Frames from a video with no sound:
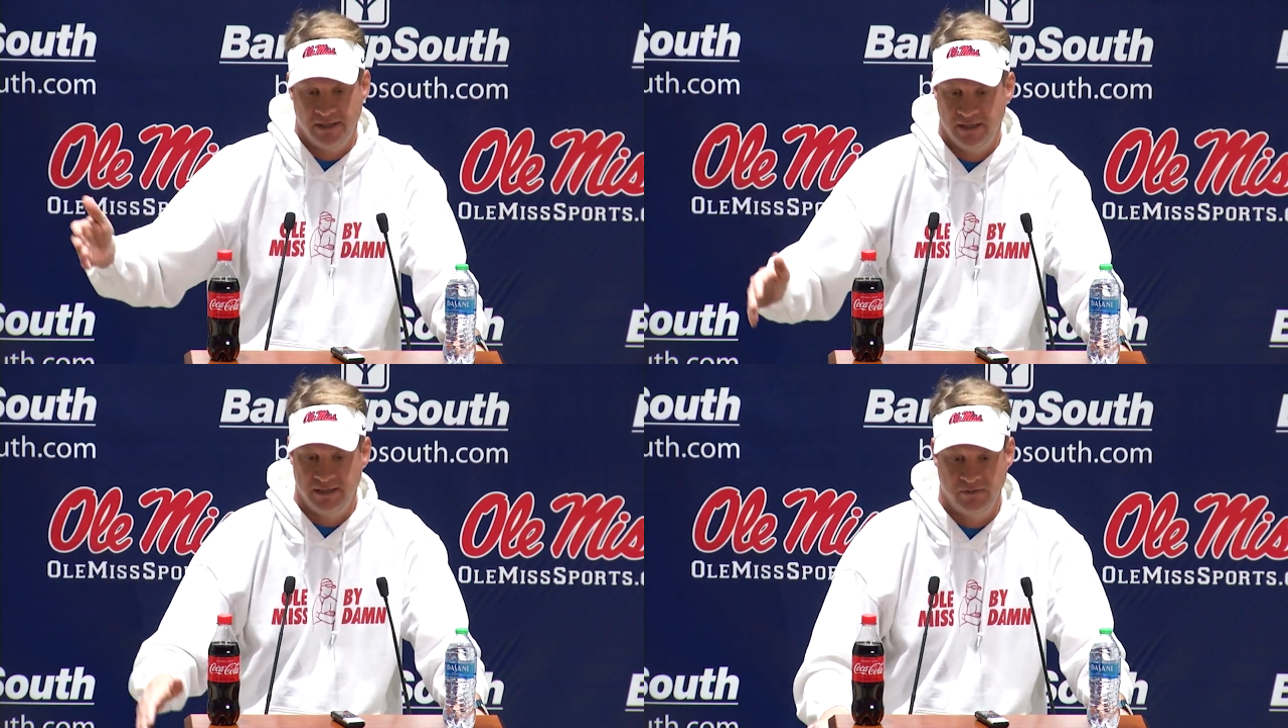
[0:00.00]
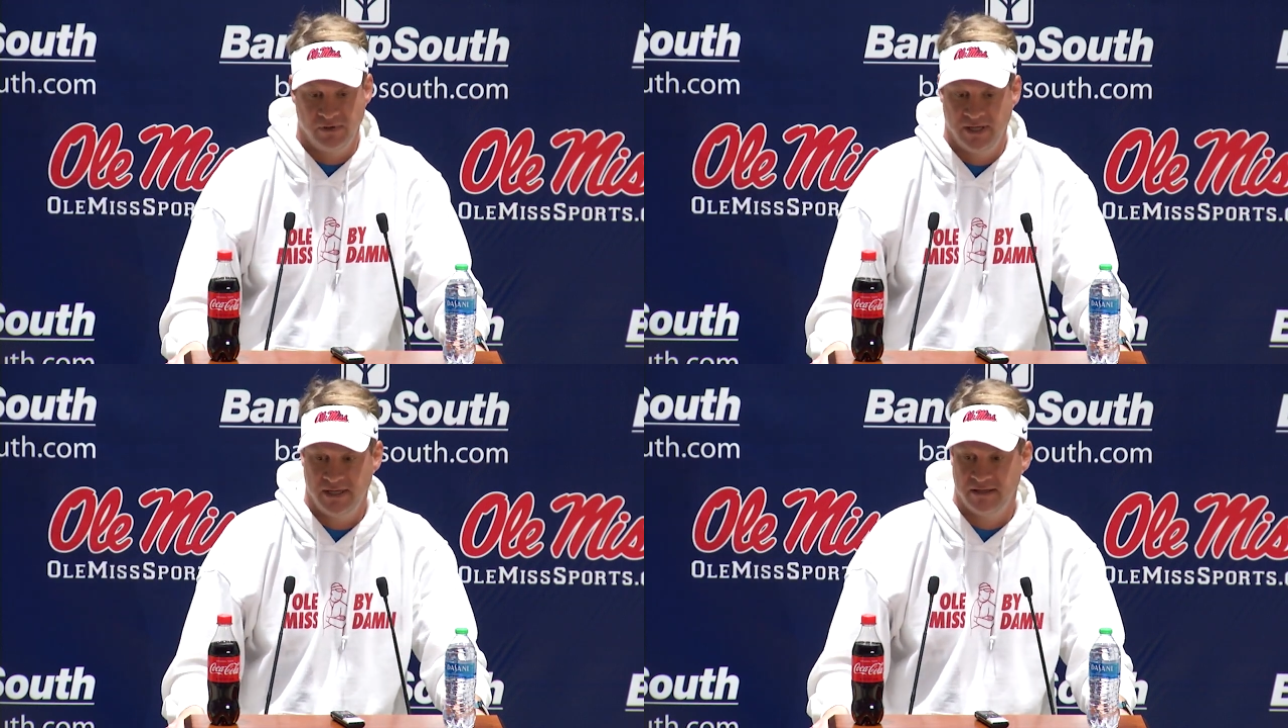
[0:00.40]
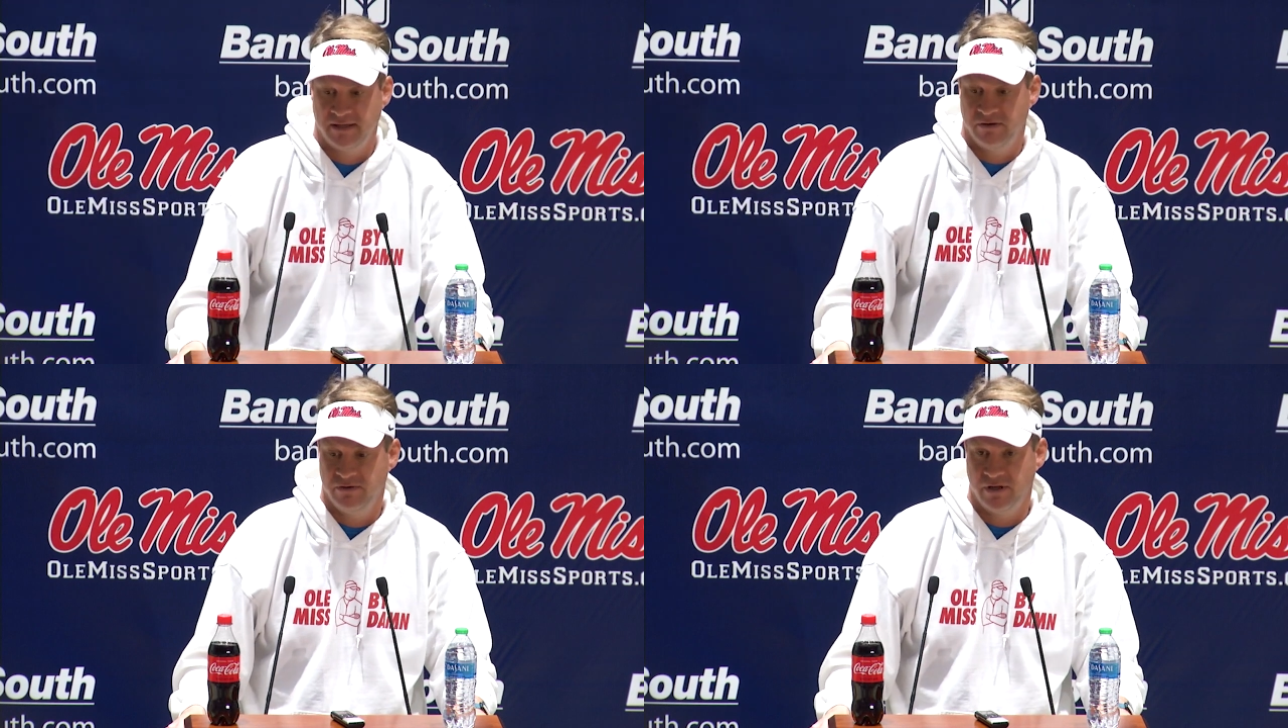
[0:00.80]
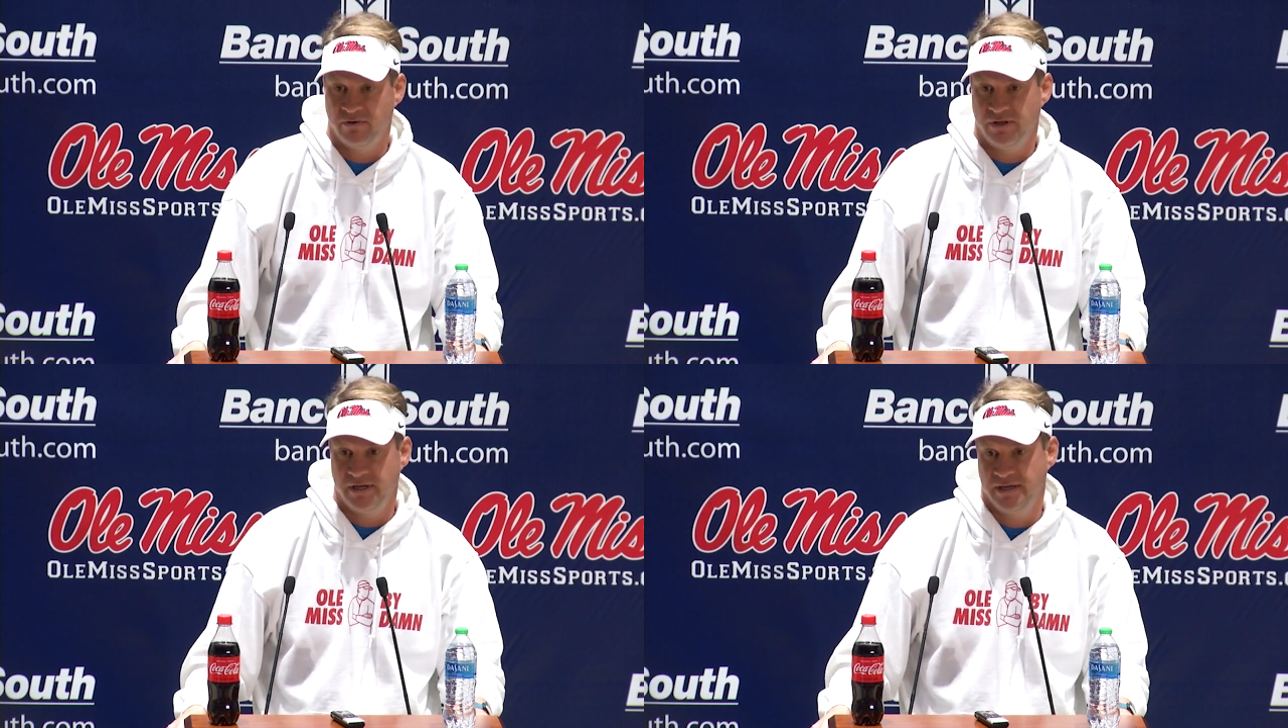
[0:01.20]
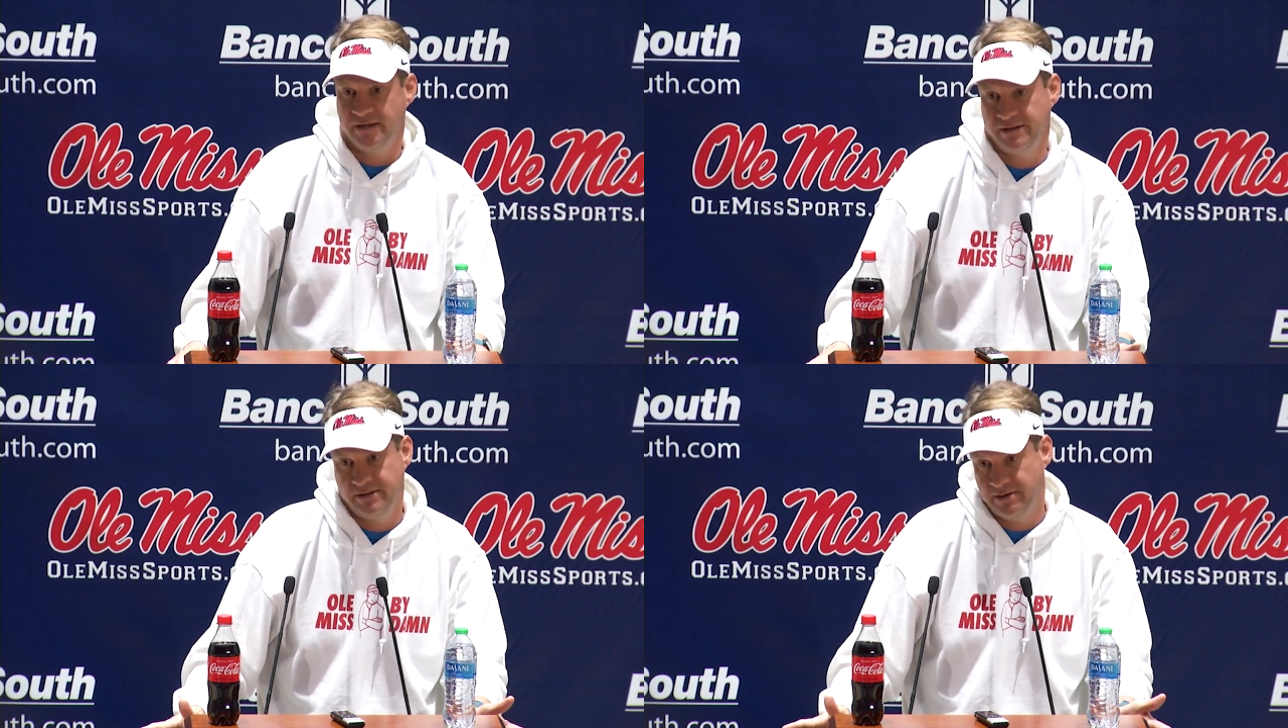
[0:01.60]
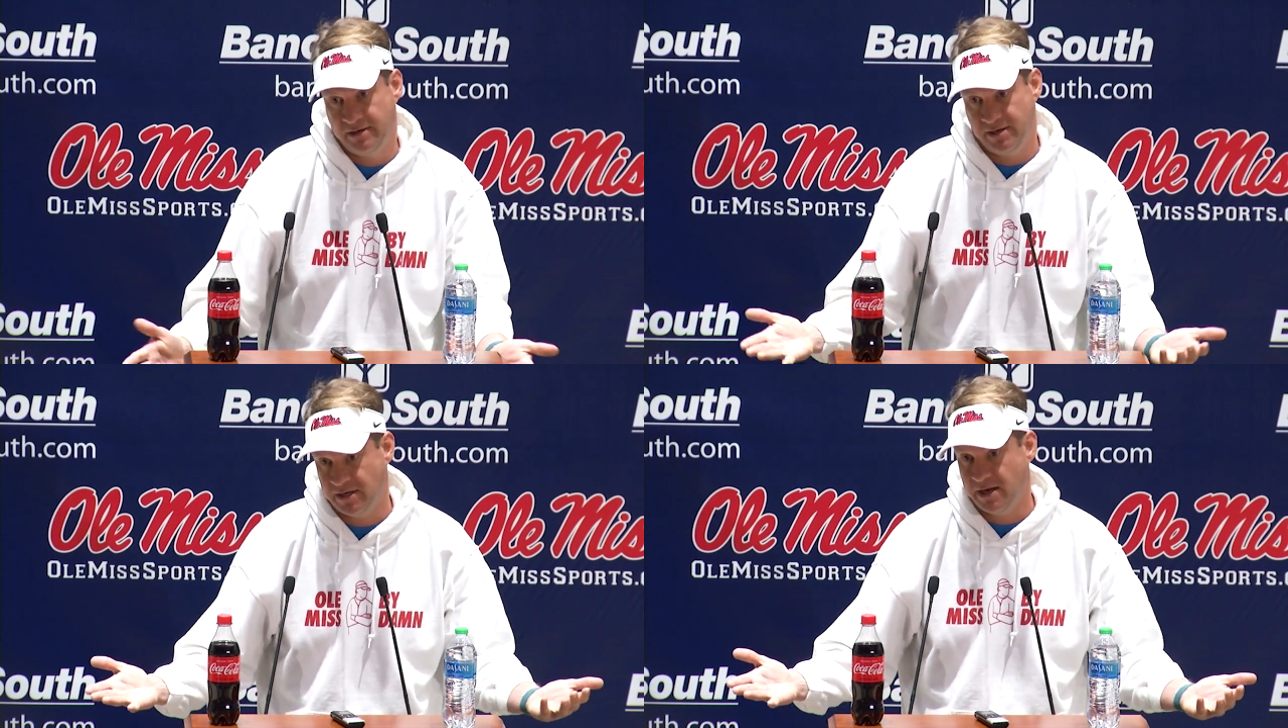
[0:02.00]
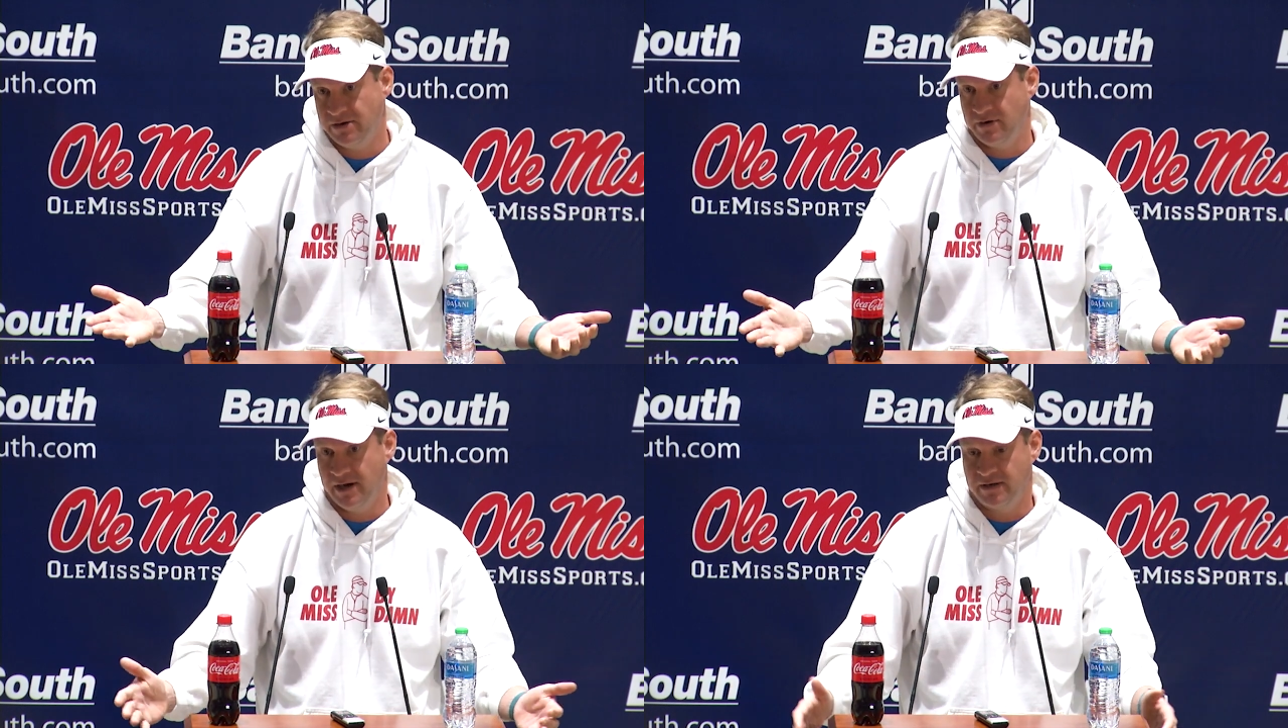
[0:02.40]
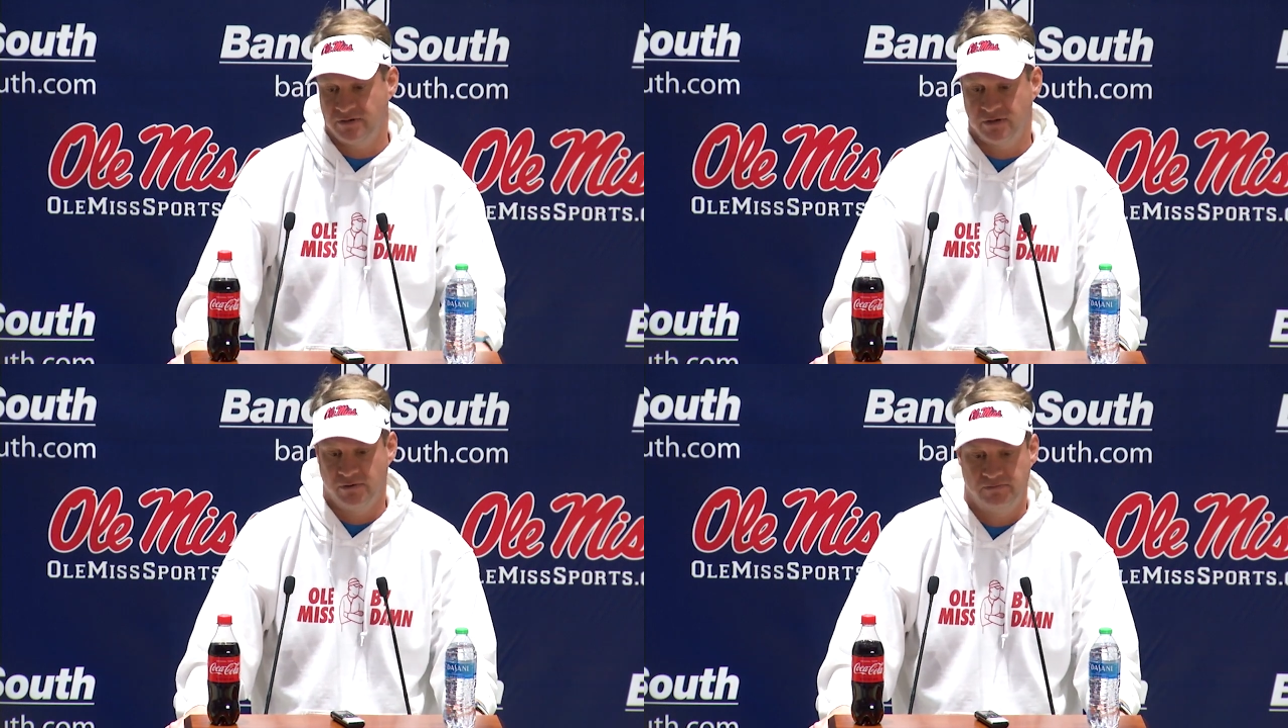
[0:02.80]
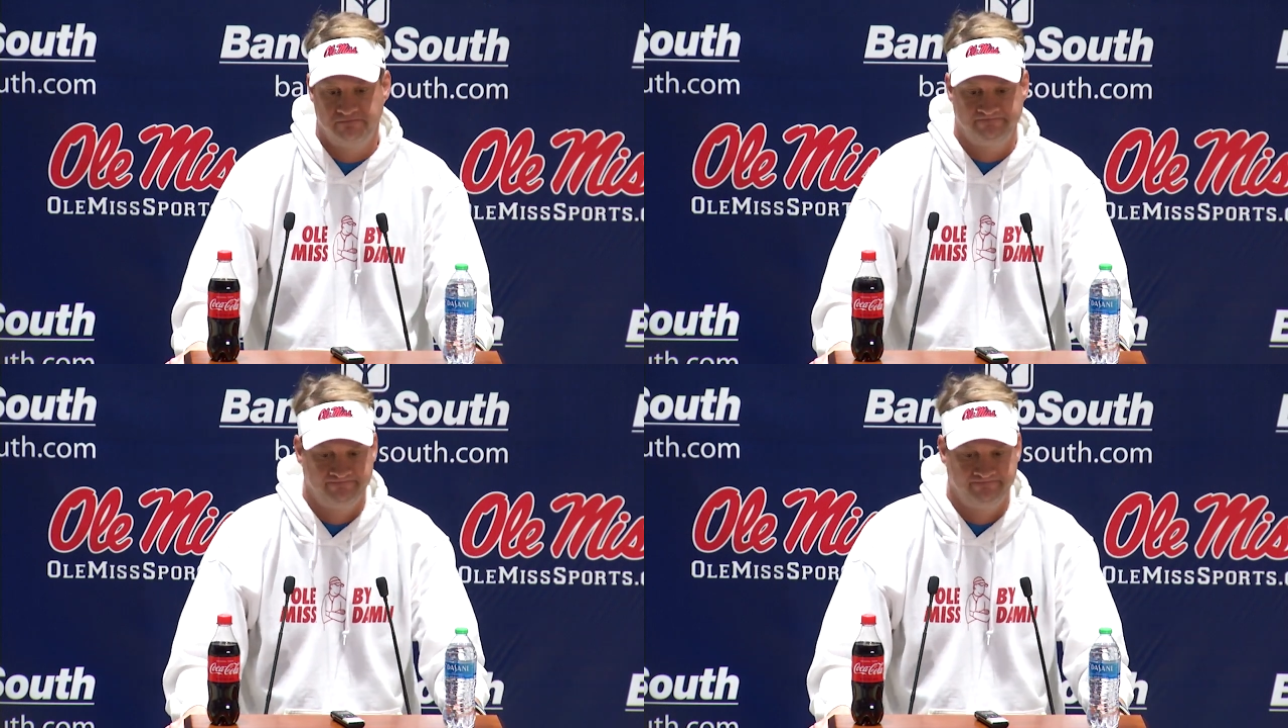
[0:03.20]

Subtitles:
And then when they get there, do they really get it? I mean, a contract. So,